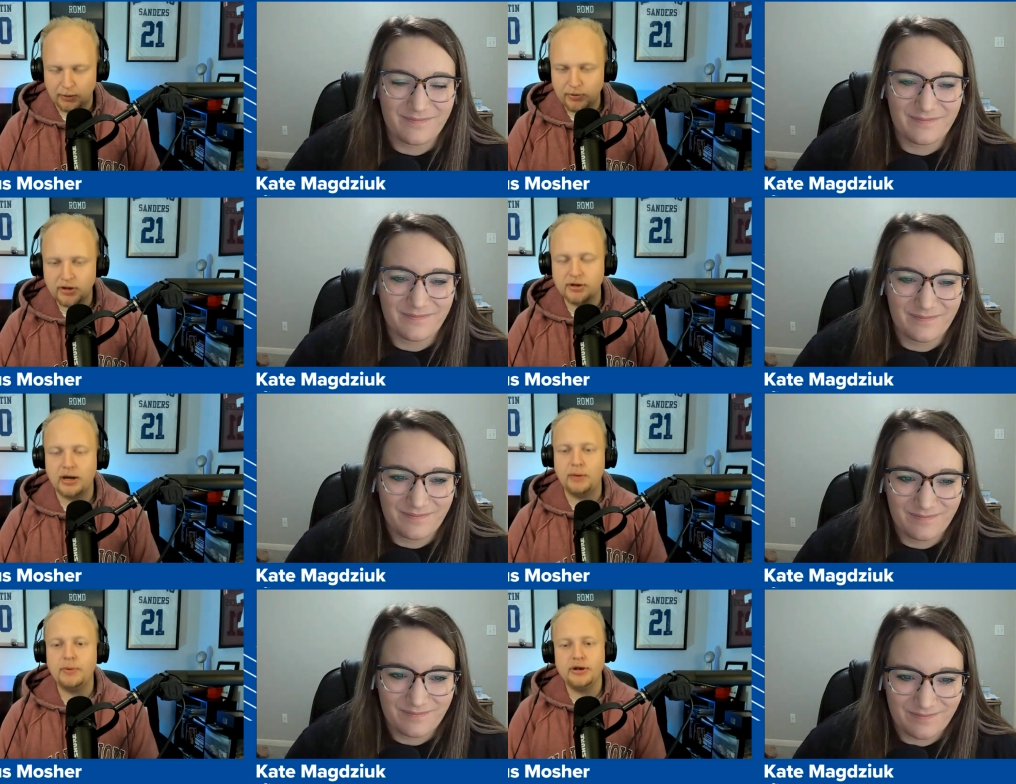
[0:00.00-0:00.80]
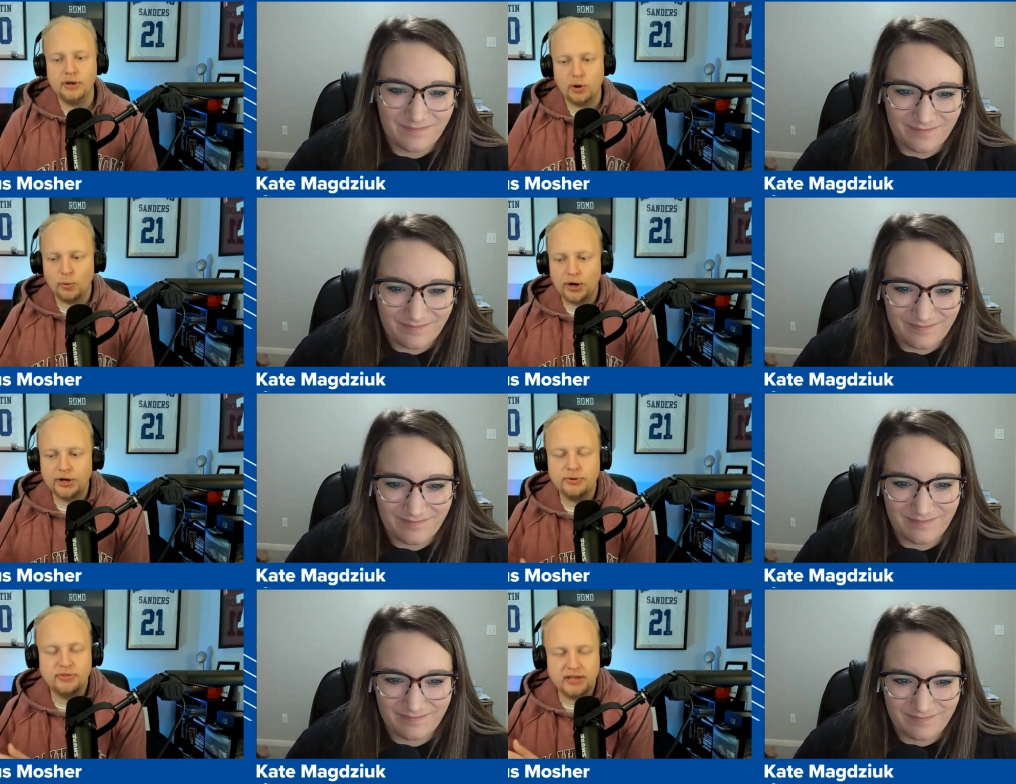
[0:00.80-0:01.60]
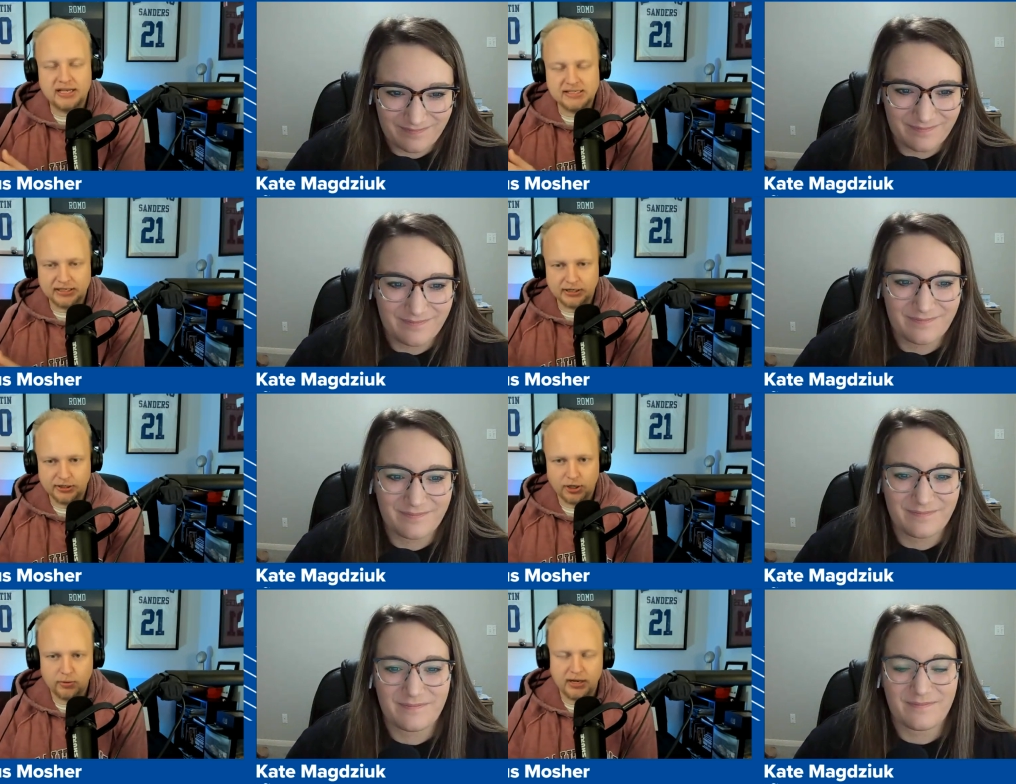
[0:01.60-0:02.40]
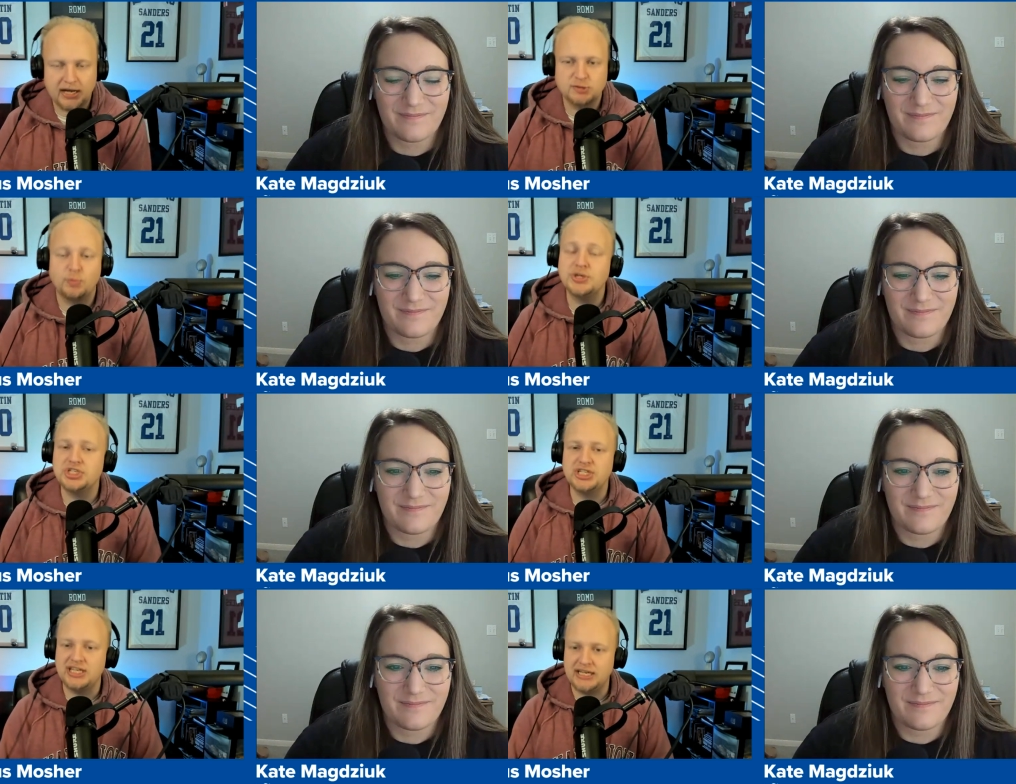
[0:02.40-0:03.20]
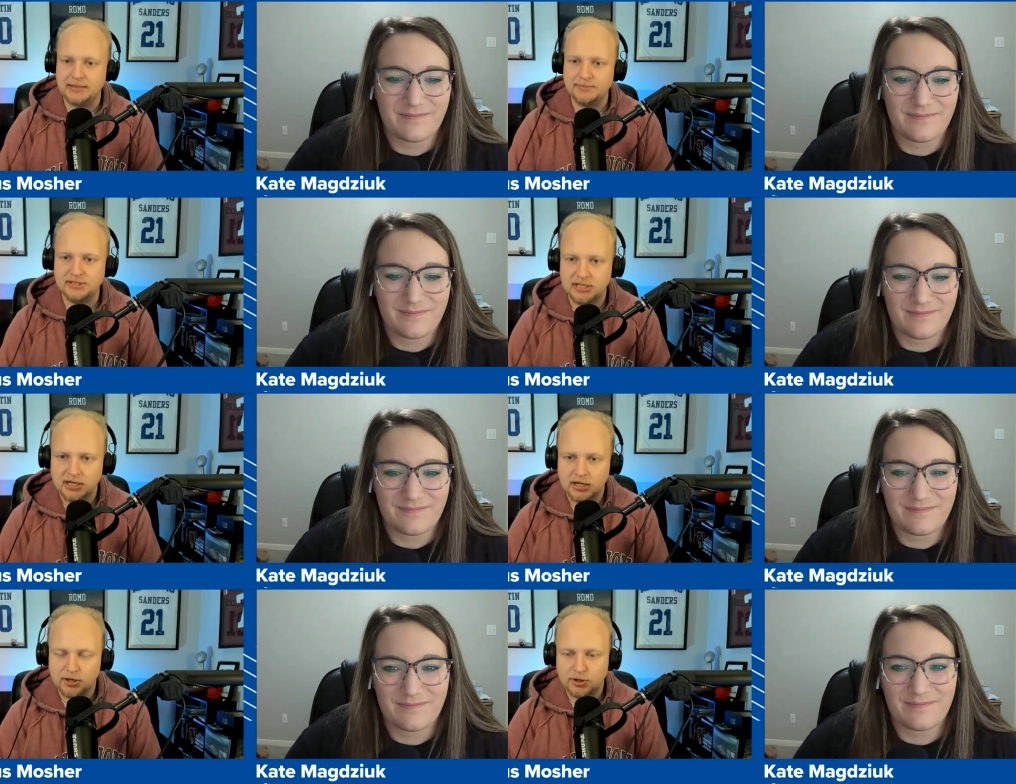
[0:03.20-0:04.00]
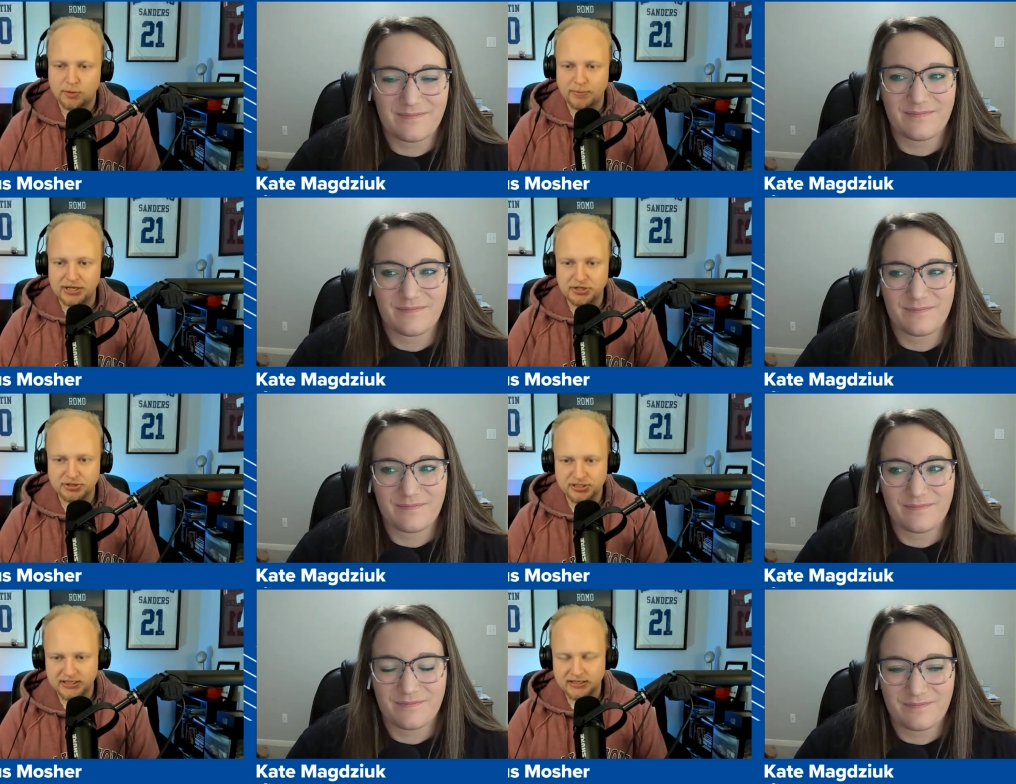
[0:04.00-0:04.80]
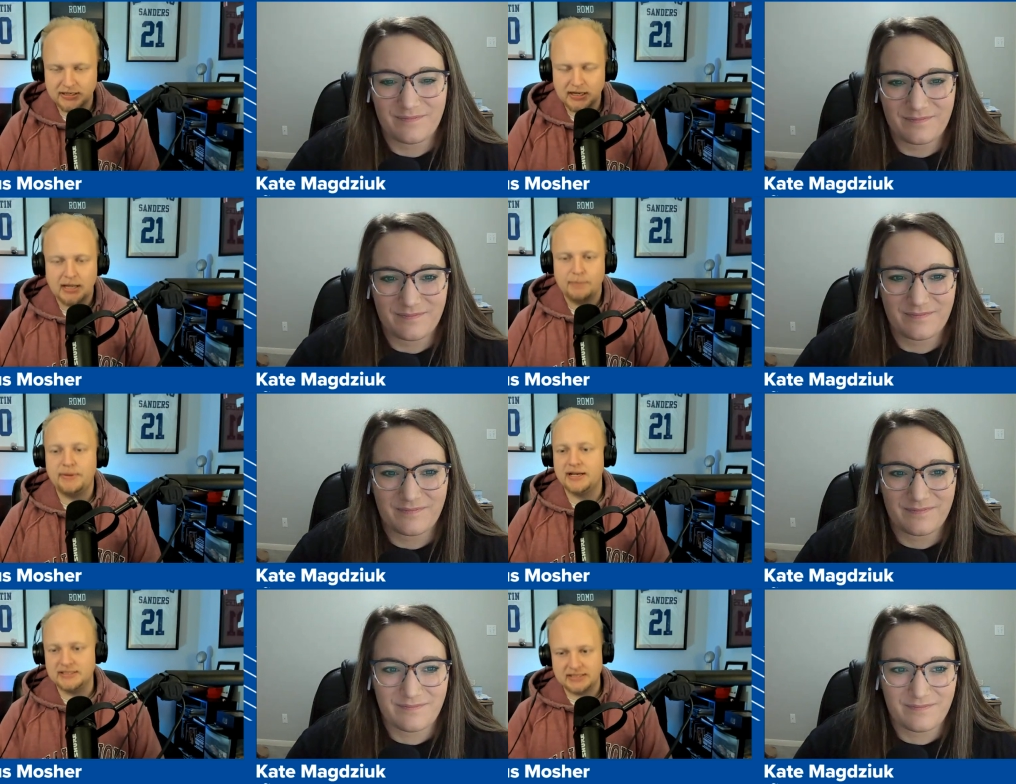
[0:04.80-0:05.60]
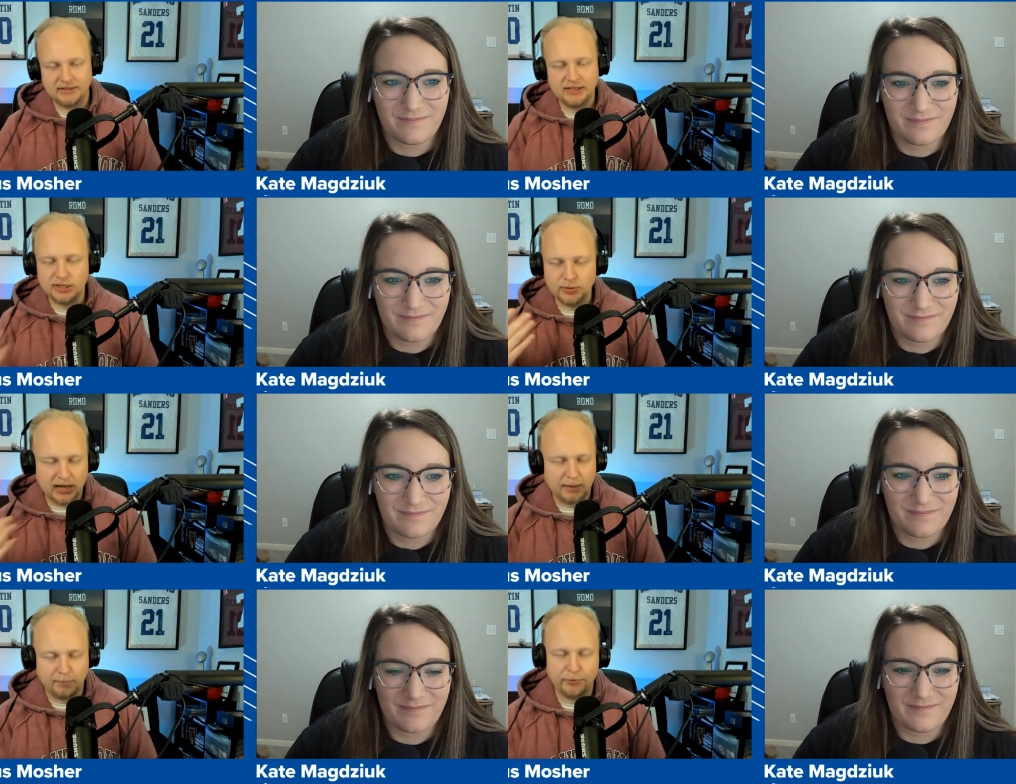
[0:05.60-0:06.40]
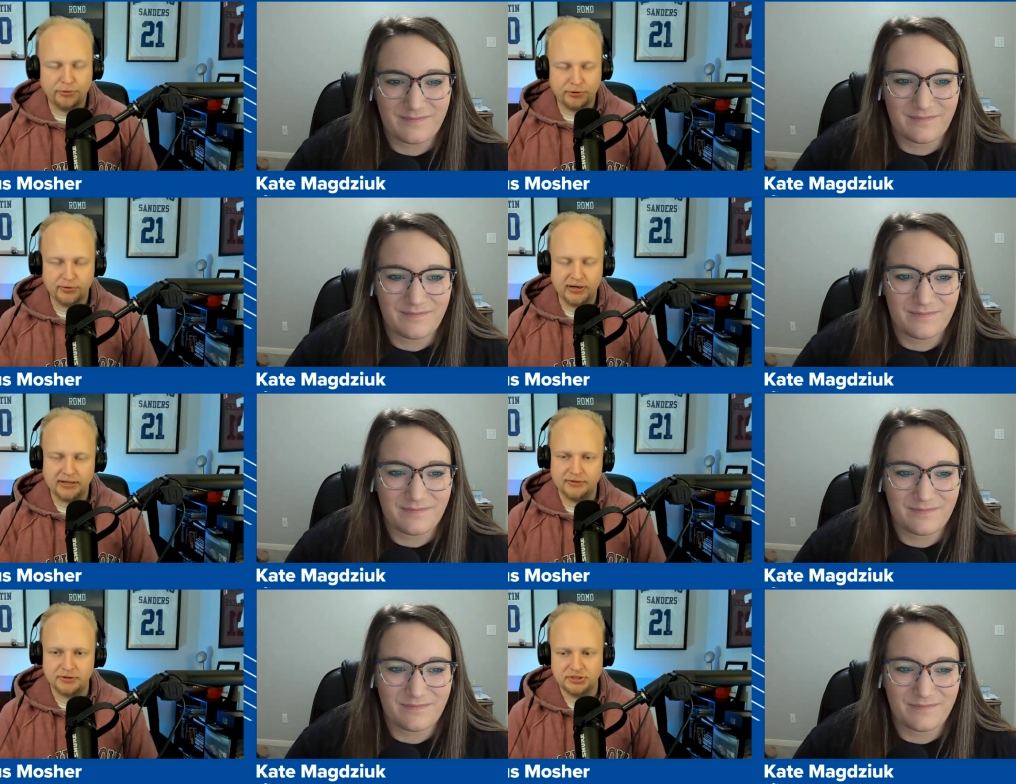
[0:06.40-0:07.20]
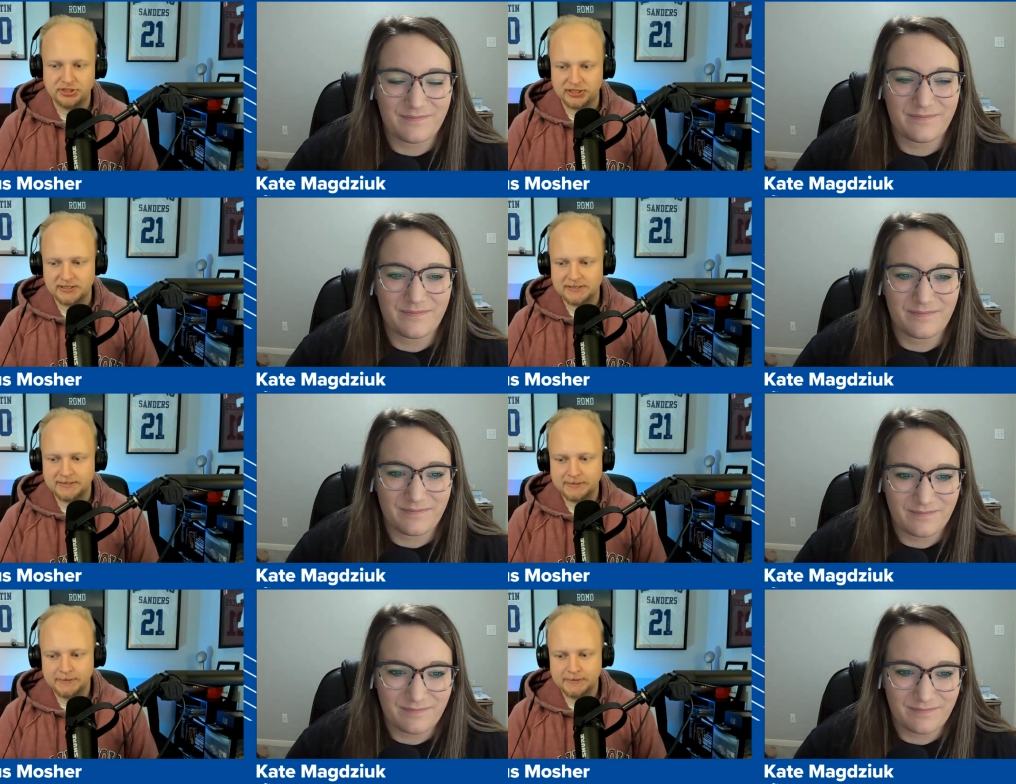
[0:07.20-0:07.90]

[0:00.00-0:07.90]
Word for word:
Speaker 1: I want to I want to know where you think he's going to go next. Which teams could be interested? Because I think you and I both agree there's just